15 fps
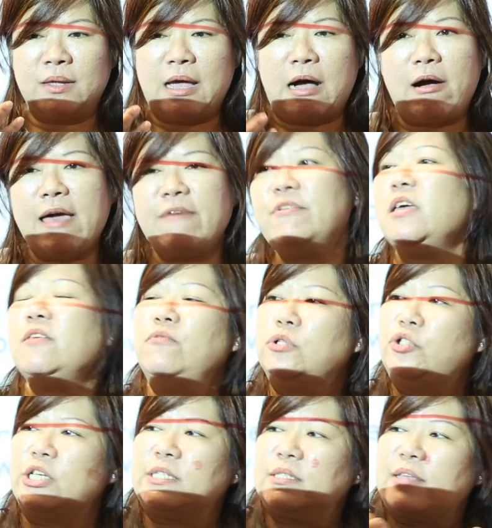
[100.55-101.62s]
However, if
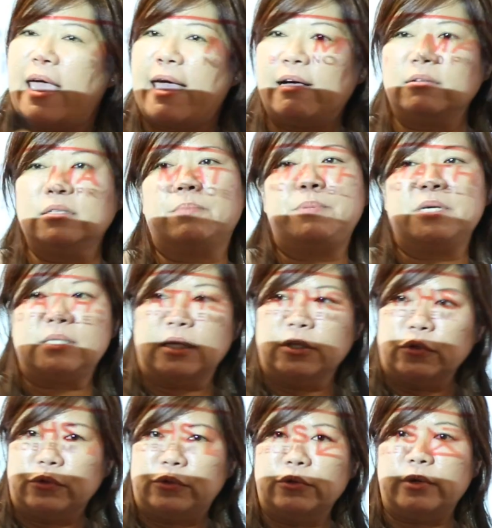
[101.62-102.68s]
you just tell the
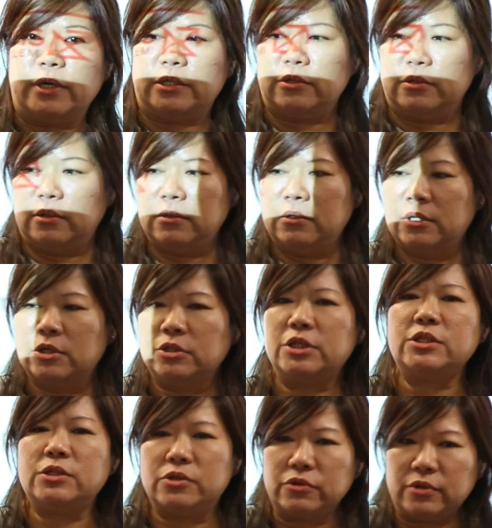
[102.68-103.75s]
person to do it, you know,
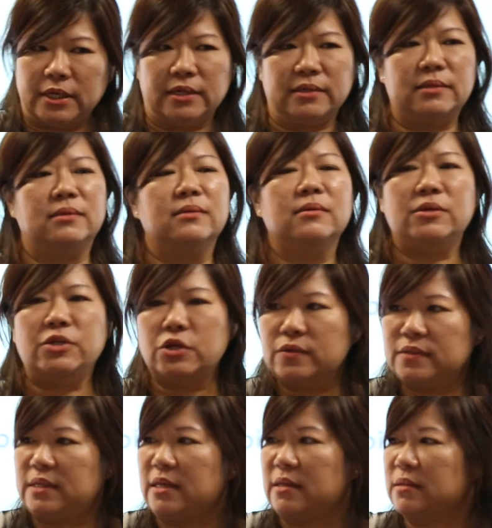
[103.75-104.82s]
just do this,
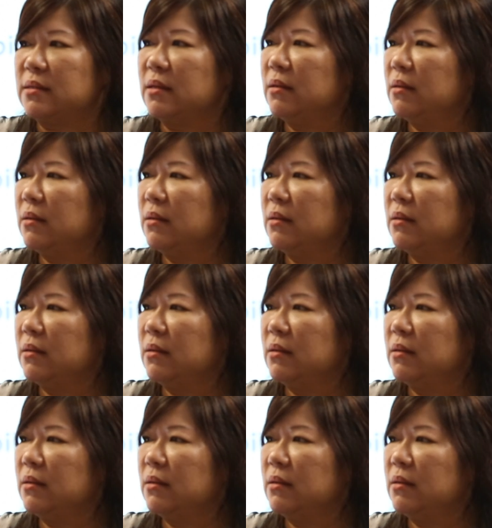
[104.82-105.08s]
use this,